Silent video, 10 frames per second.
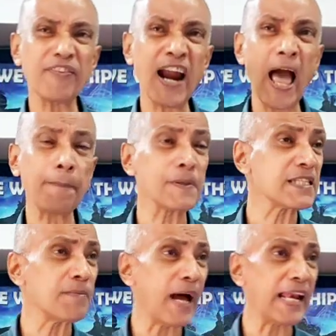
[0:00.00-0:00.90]
happens
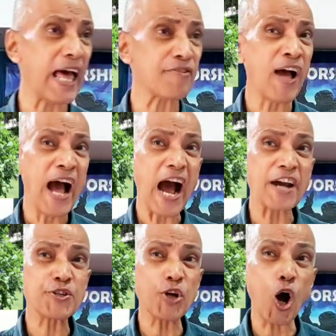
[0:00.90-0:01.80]
in my life, I
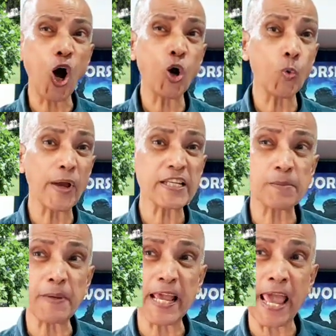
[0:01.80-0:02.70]
should always
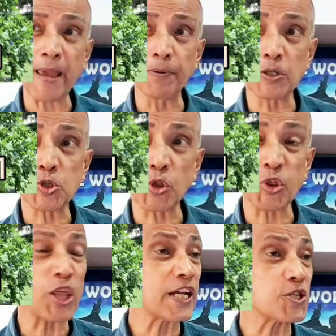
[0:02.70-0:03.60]
be able to
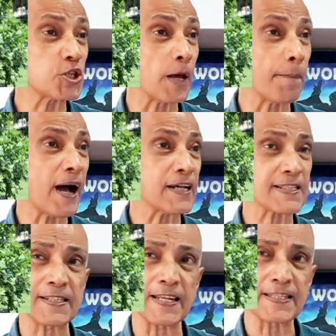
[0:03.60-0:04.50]
think to the
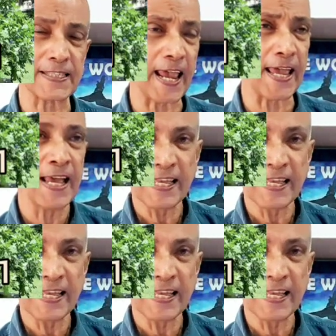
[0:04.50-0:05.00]
past and say